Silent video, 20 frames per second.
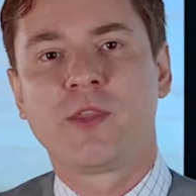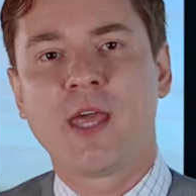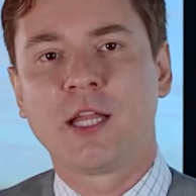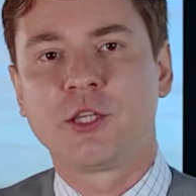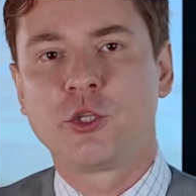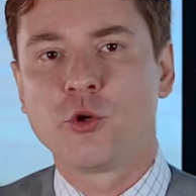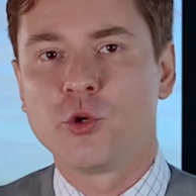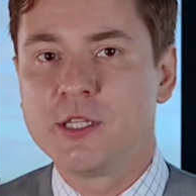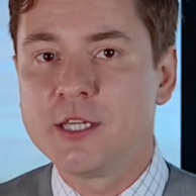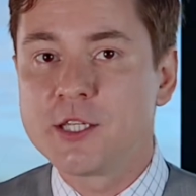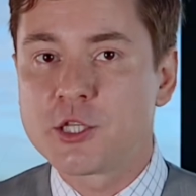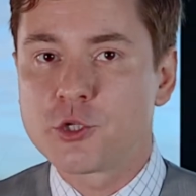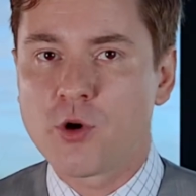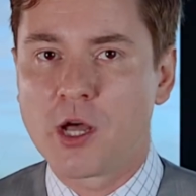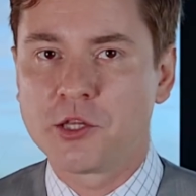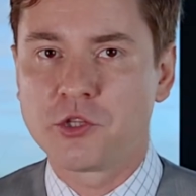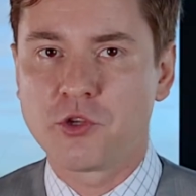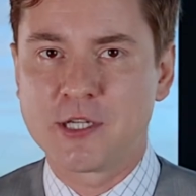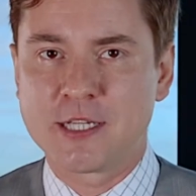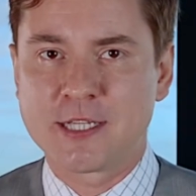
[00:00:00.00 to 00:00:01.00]
that you need to
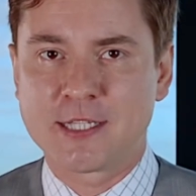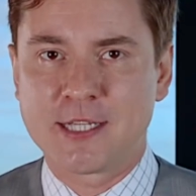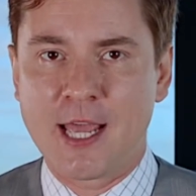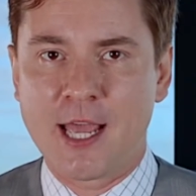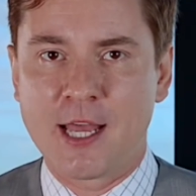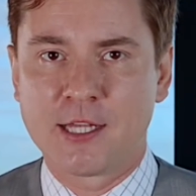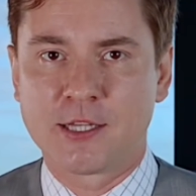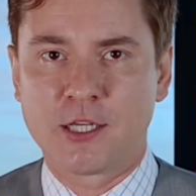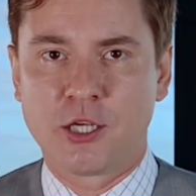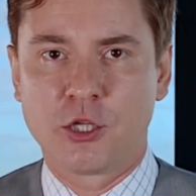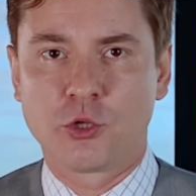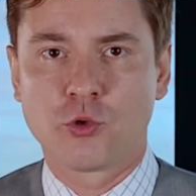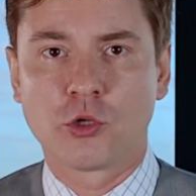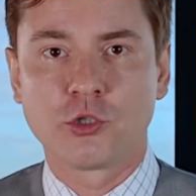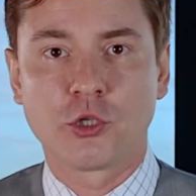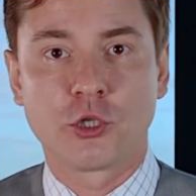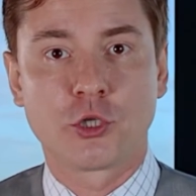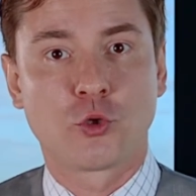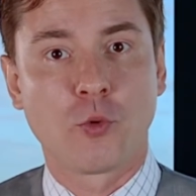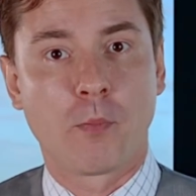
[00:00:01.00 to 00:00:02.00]
understand in
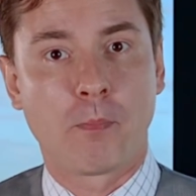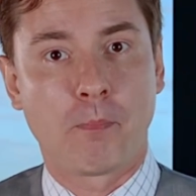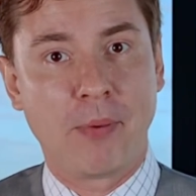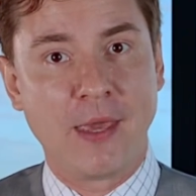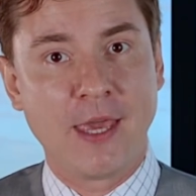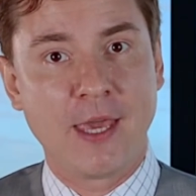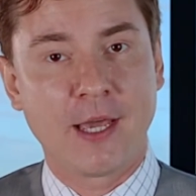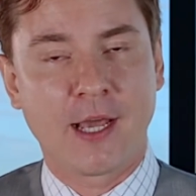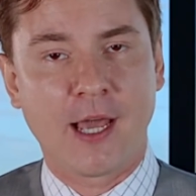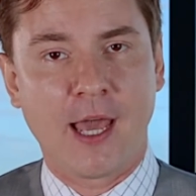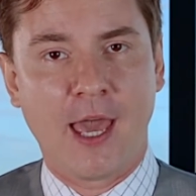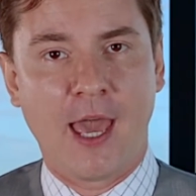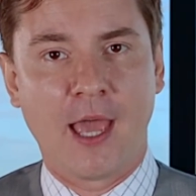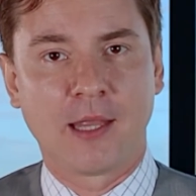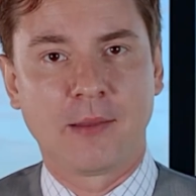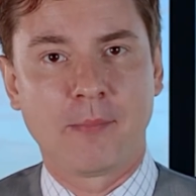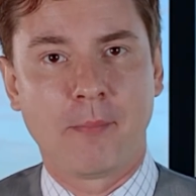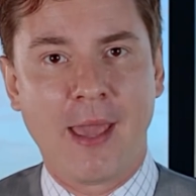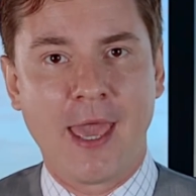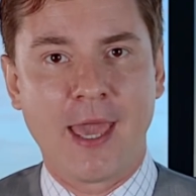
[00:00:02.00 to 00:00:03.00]
order to pick
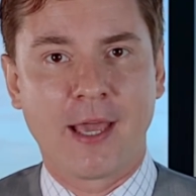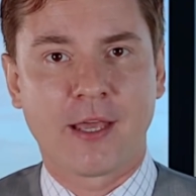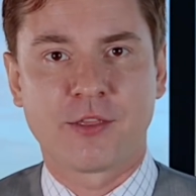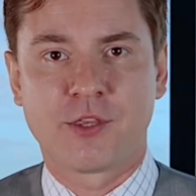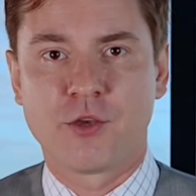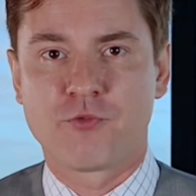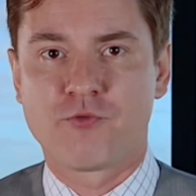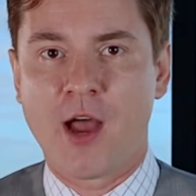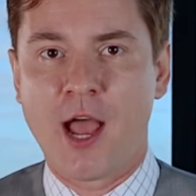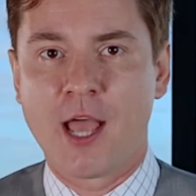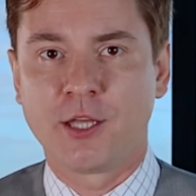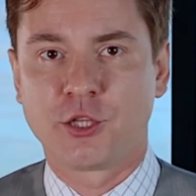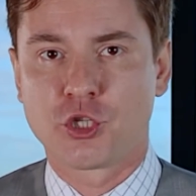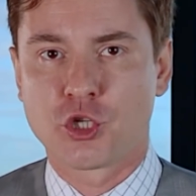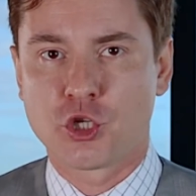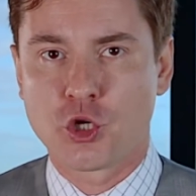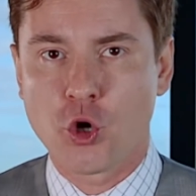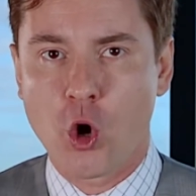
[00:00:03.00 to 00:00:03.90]
and make the right